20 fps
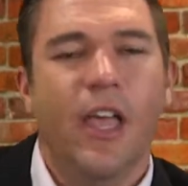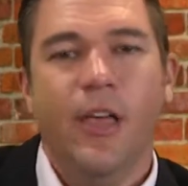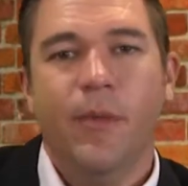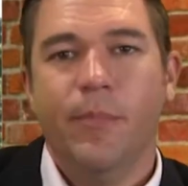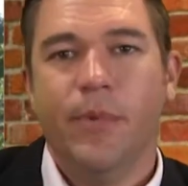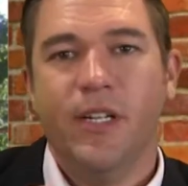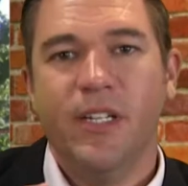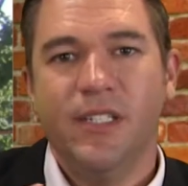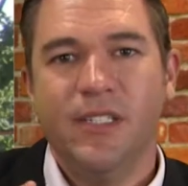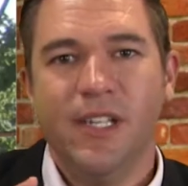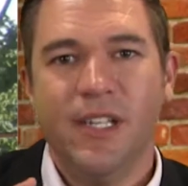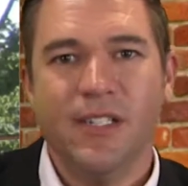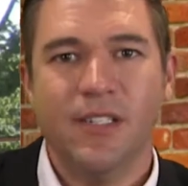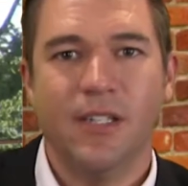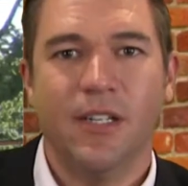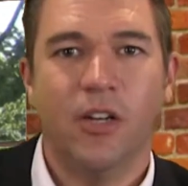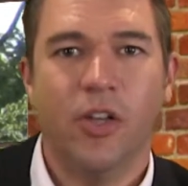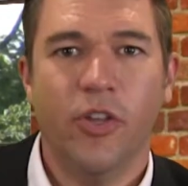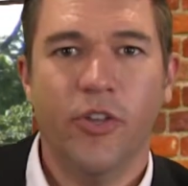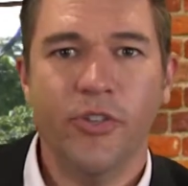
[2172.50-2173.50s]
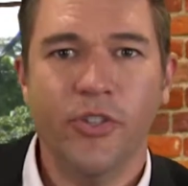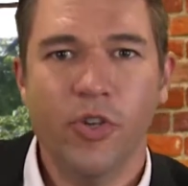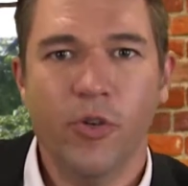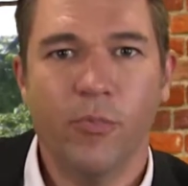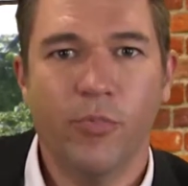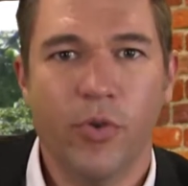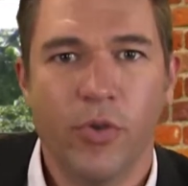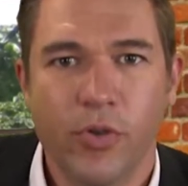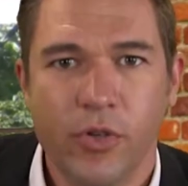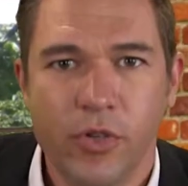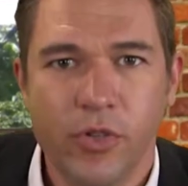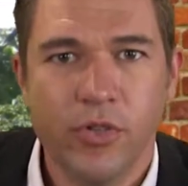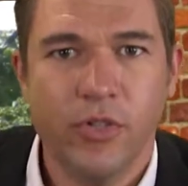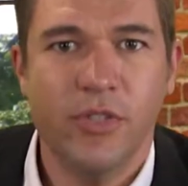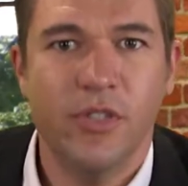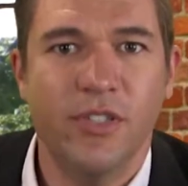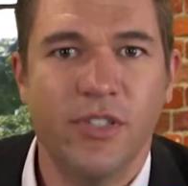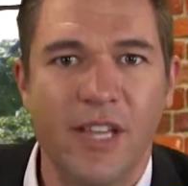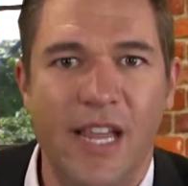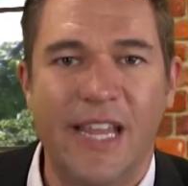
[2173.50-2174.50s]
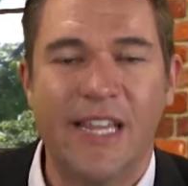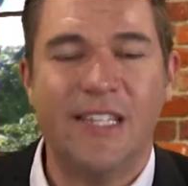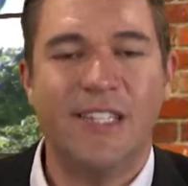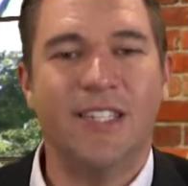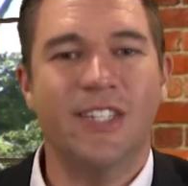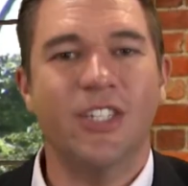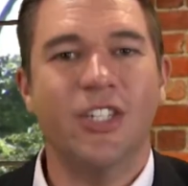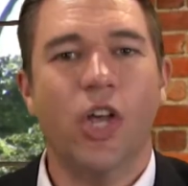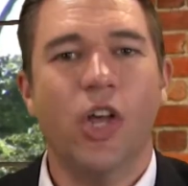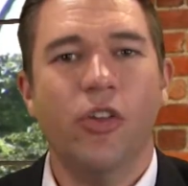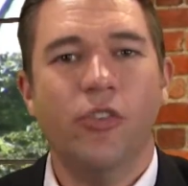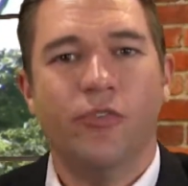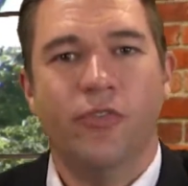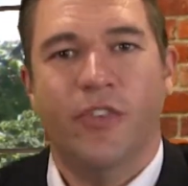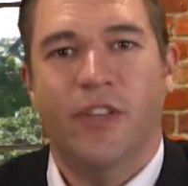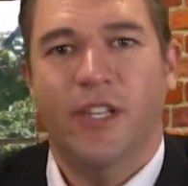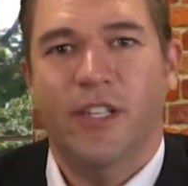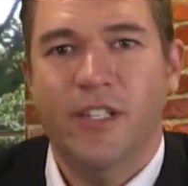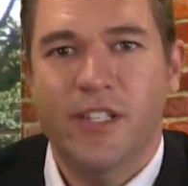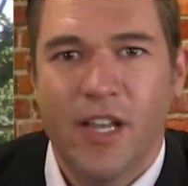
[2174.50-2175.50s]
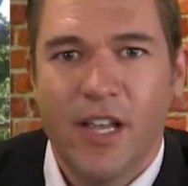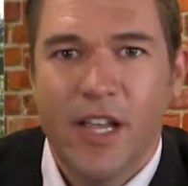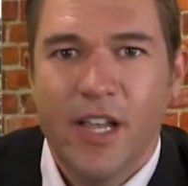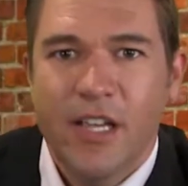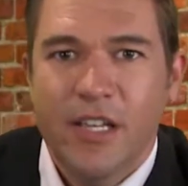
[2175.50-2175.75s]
But it doesn't. It also produces a solvent